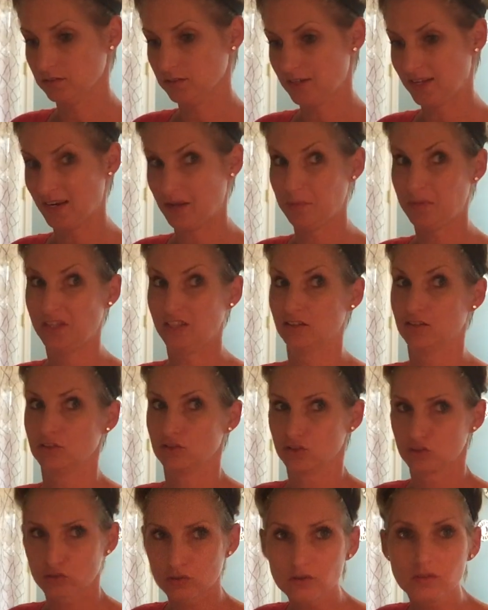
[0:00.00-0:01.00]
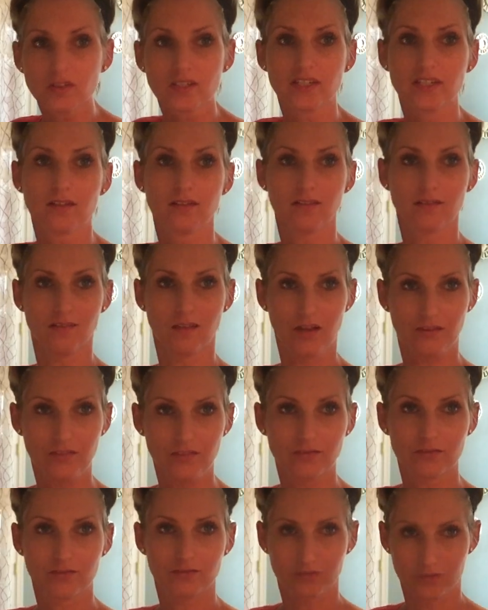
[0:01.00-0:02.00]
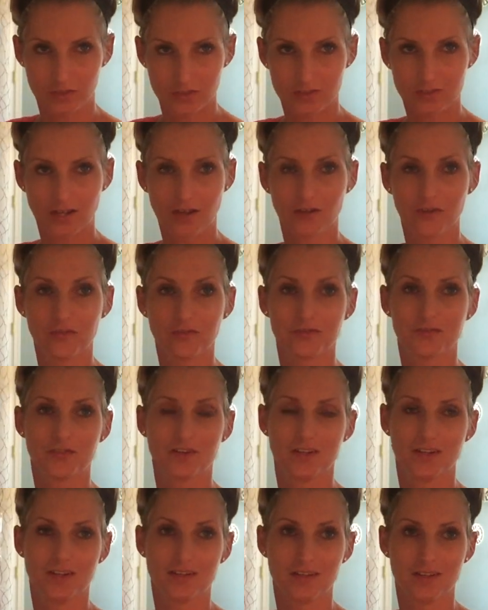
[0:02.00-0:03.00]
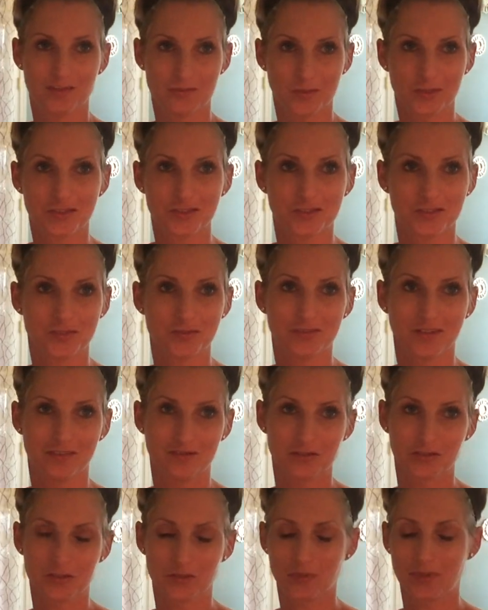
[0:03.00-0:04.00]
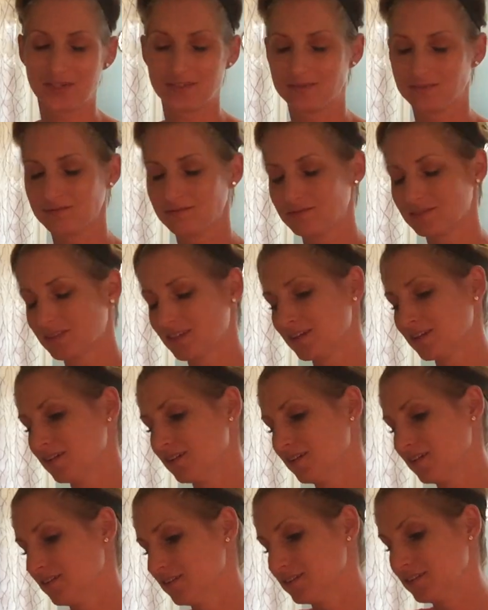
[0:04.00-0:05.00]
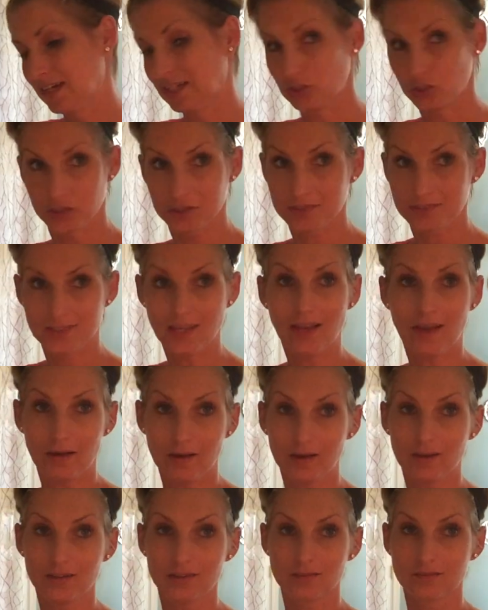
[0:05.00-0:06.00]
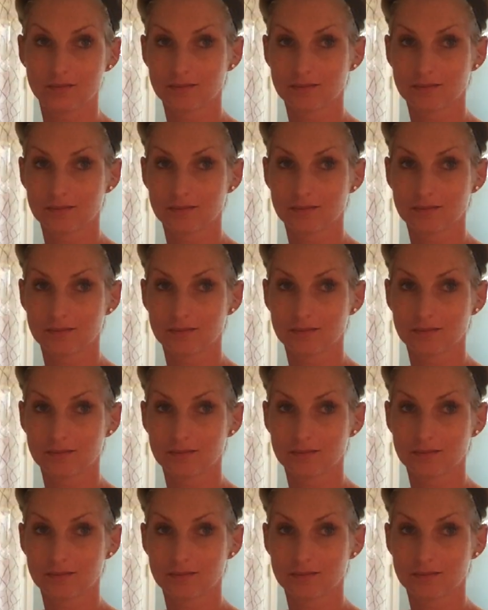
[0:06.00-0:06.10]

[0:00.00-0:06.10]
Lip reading: I mean, truly love yourself as much as you love your twin, not just say it.